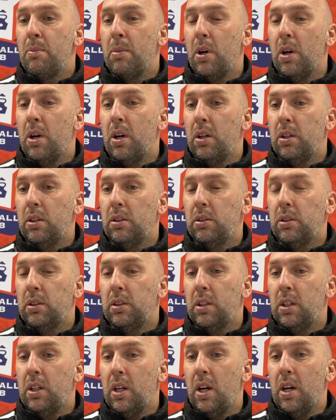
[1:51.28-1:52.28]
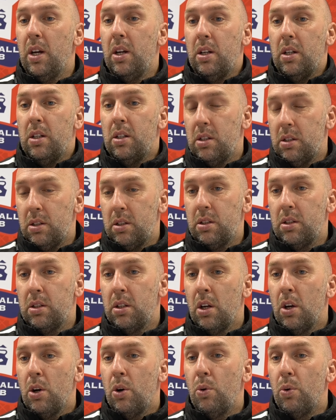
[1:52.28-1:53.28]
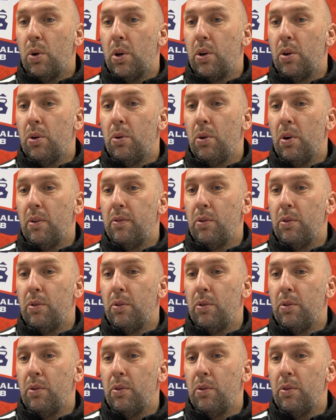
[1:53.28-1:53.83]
but yeah, it's all in all,